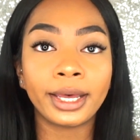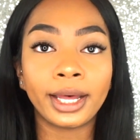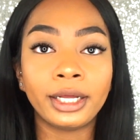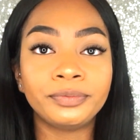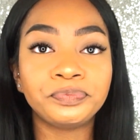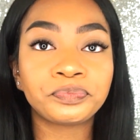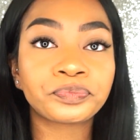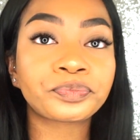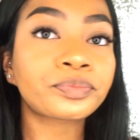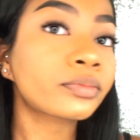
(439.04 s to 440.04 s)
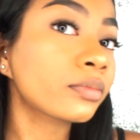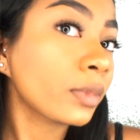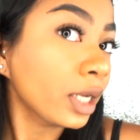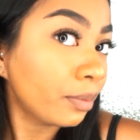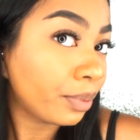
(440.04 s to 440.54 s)

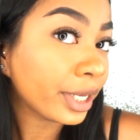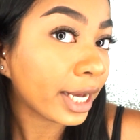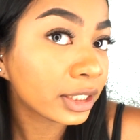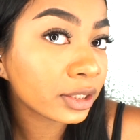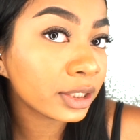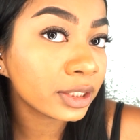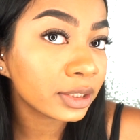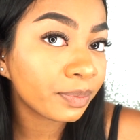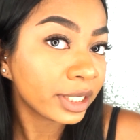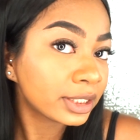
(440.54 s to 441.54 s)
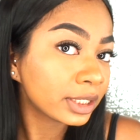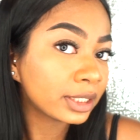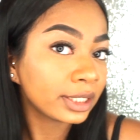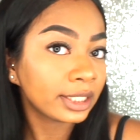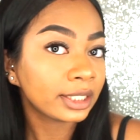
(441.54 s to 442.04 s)
But yeah, so this is
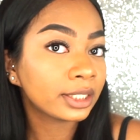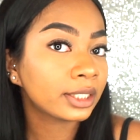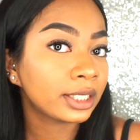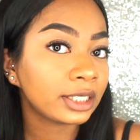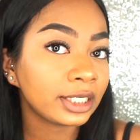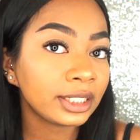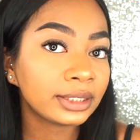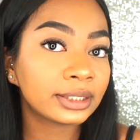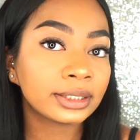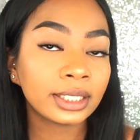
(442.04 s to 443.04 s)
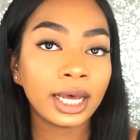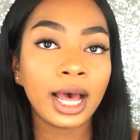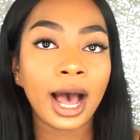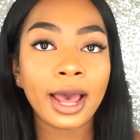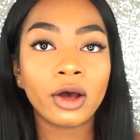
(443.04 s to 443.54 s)
basically it.
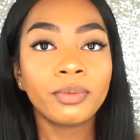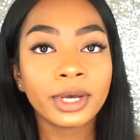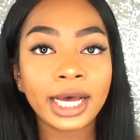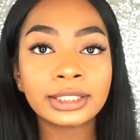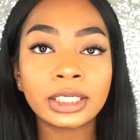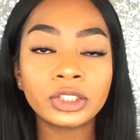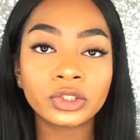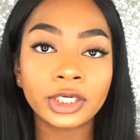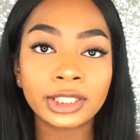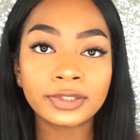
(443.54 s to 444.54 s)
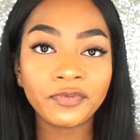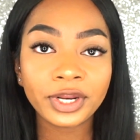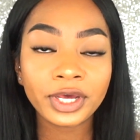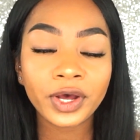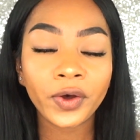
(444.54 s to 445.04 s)
I hope you guys enjoy this
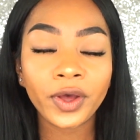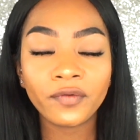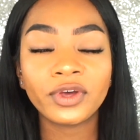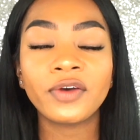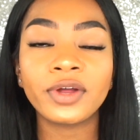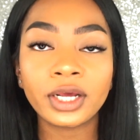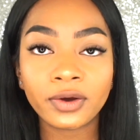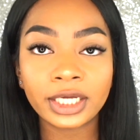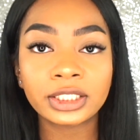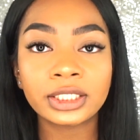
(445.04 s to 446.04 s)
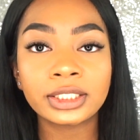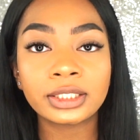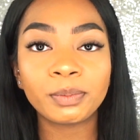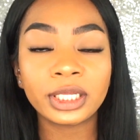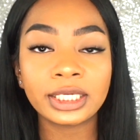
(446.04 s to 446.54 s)
video. If you have any
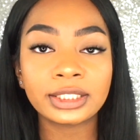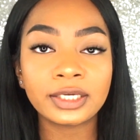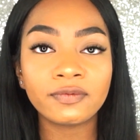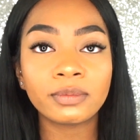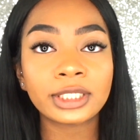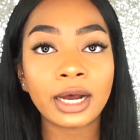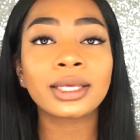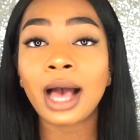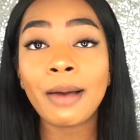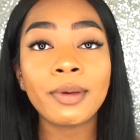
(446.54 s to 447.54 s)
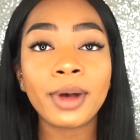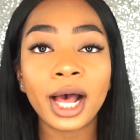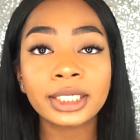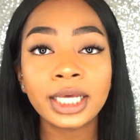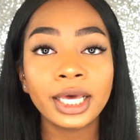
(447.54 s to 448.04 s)
questions, please leave them down in the comment
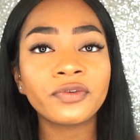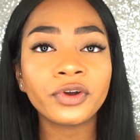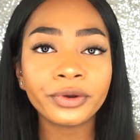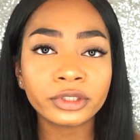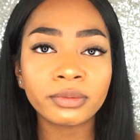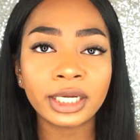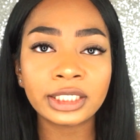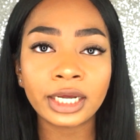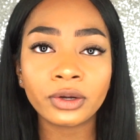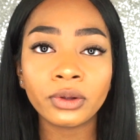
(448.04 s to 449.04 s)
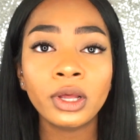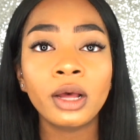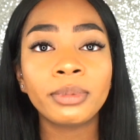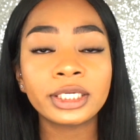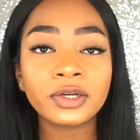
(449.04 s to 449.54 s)
box. If you're new to my channel,
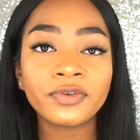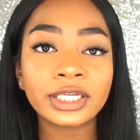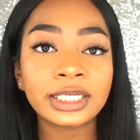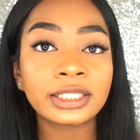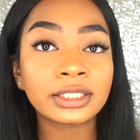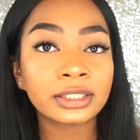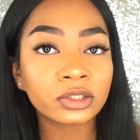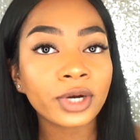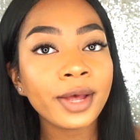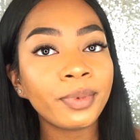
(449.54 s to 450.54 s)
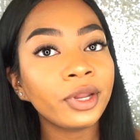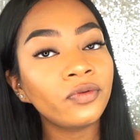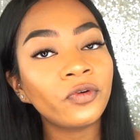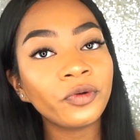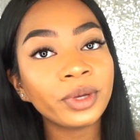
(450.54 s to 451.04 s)
please don't forget to hit the subscribe
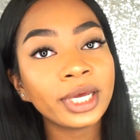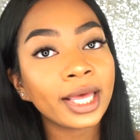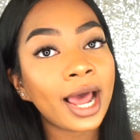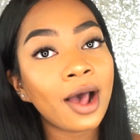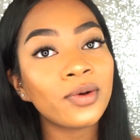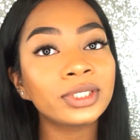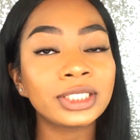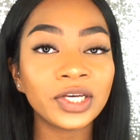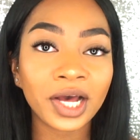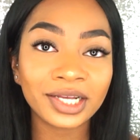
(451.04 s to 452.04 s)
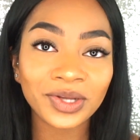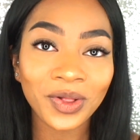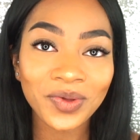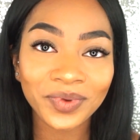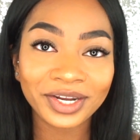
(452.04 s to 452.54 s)
button for me, and I will see you guys
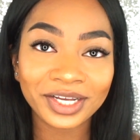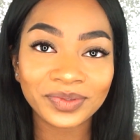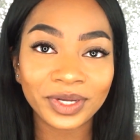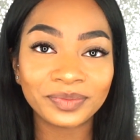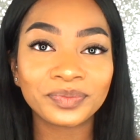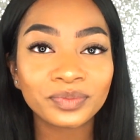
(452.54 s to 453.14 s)
all in my next one.